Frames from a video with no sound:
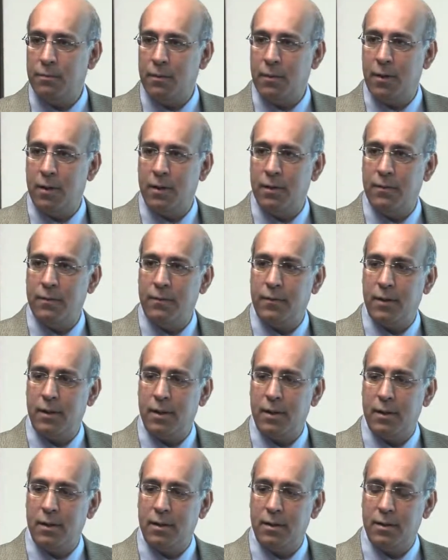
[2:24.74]
of,
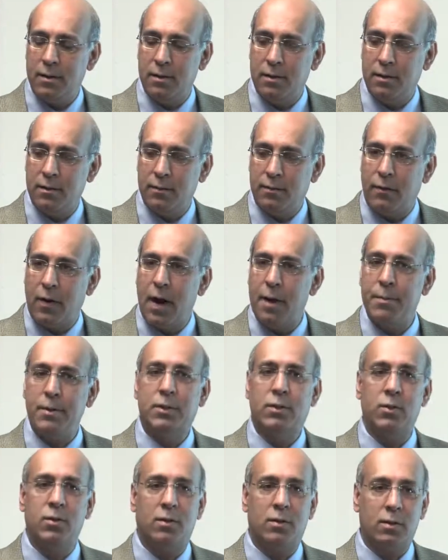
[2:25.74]
uh,
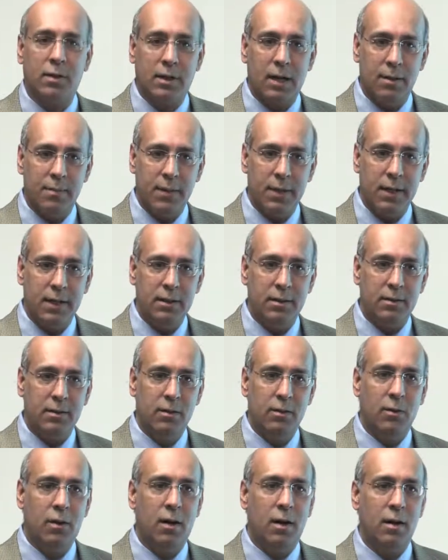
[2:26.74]
pharmaceutical companies
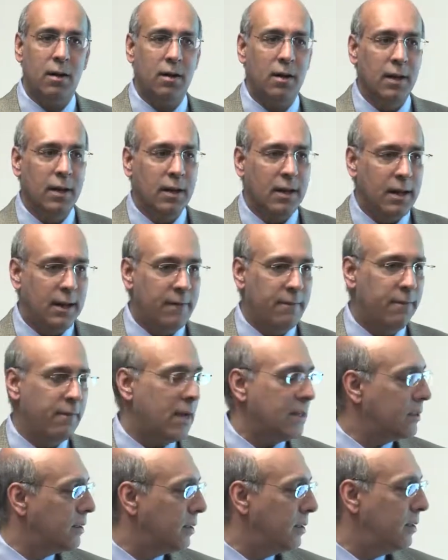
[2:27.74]
who are
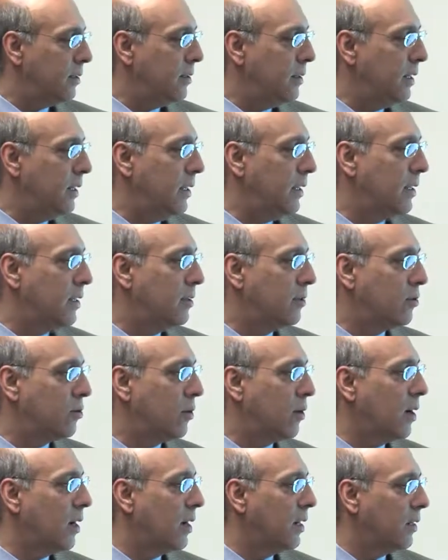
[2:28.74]
invested in
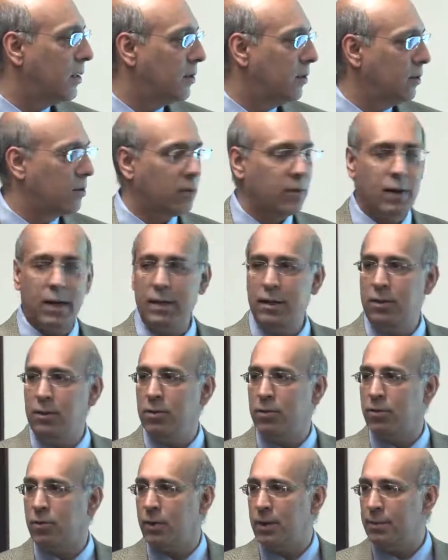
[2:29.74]
trying to create
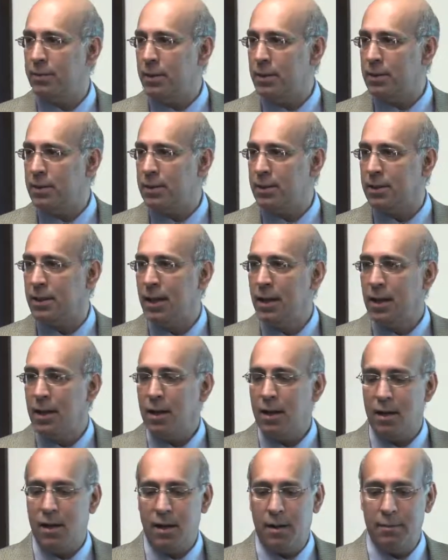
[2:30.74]
new treatments
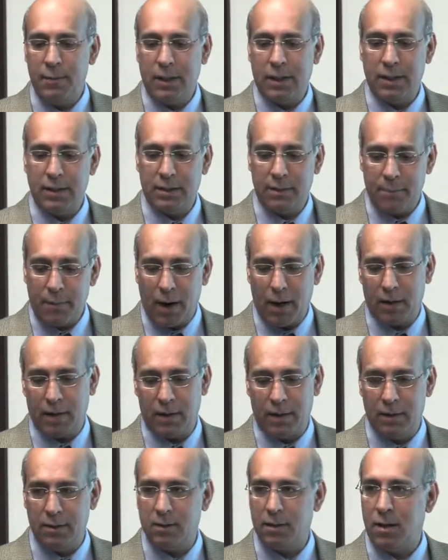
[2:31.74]
um, because the
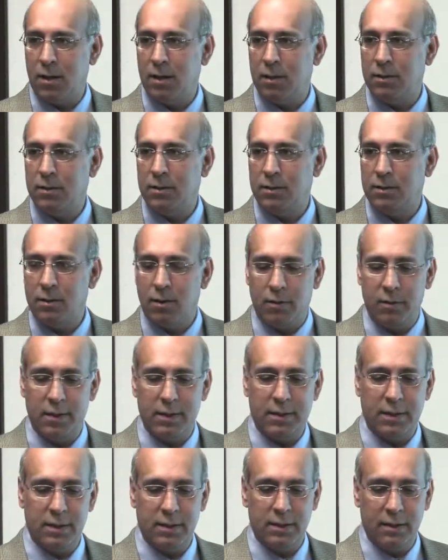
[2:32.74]
market is large. So
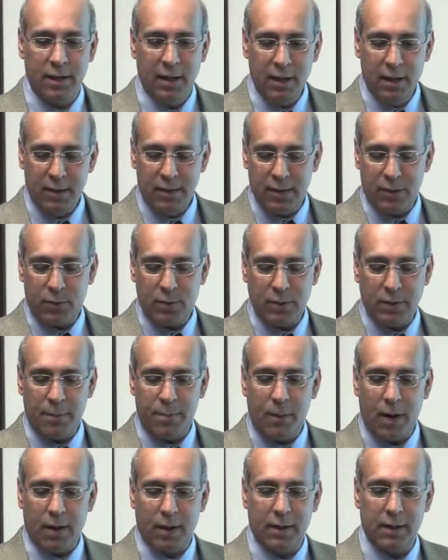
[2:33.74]
this is this was a
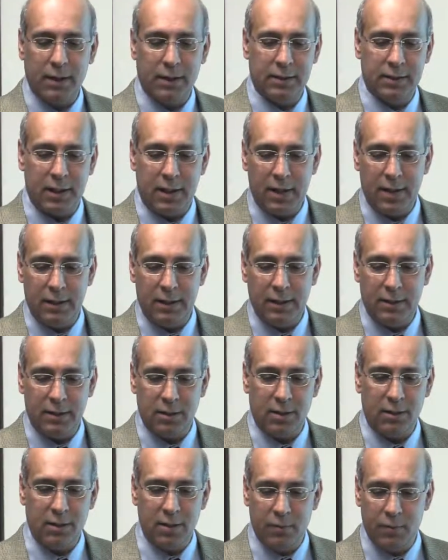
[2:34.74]
marketing slide. They
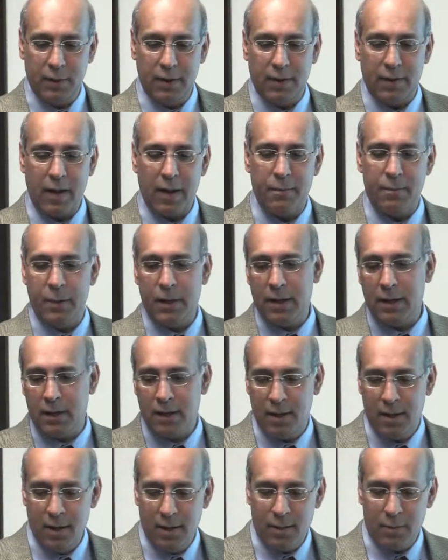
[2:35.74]
showed you know we've got a
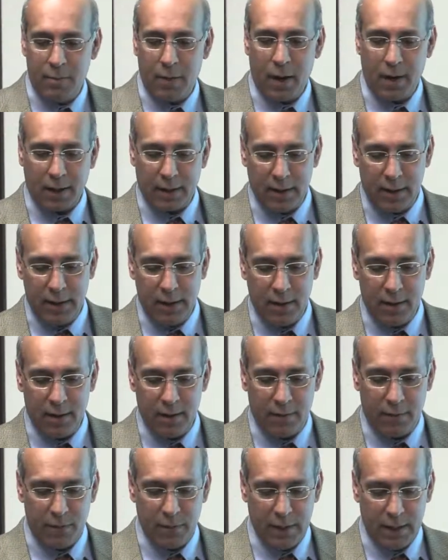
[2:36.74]
big market here
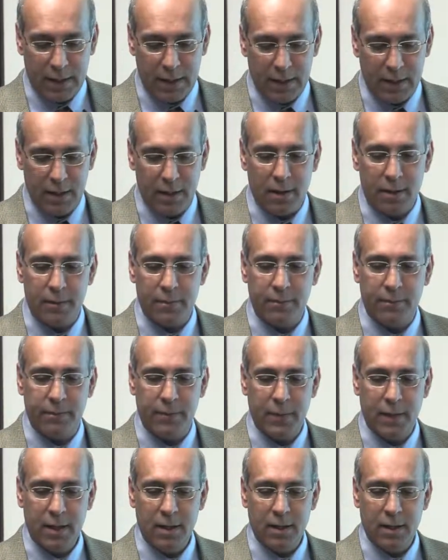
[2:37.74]
if we can um,